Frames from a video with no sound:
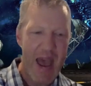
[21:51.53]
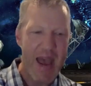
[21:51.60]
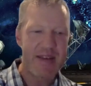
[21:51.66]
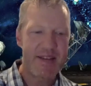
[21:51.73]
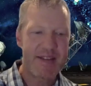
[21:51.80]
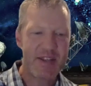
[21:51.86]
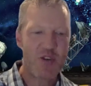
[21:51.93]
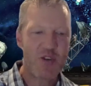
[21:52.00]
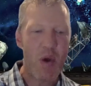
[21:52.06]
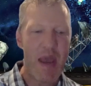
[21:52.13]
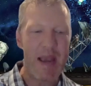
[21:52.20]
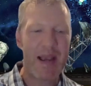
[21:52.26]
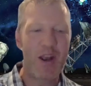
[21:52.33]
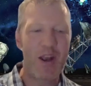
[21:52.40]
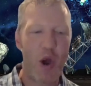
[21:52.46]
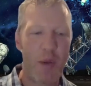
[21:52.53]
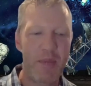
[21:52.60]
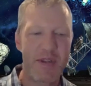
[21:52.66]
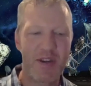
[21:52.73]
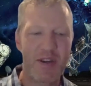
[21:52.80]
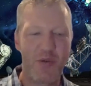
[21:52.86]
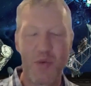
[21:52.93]
a square
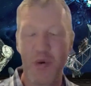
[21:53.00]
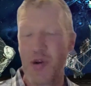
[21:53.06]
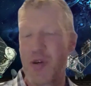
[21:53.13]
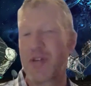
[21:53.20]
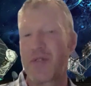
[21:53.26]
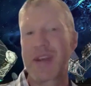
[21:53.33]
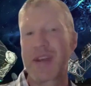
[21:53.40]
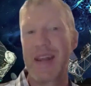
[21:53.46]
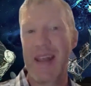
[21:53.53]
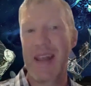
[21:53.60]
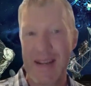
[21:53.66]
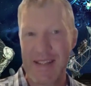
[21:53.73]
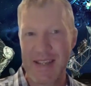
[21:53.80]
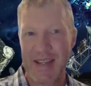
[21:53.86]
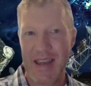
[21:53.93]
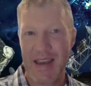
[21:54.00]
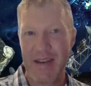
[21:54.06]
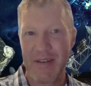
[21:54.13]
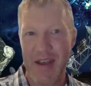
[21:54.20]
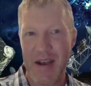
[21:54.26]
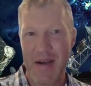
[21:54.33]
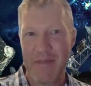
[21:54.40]
kilometer worth of collecting
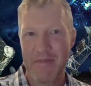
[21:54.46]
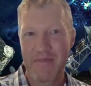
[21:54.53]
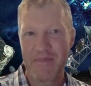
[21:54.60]
area.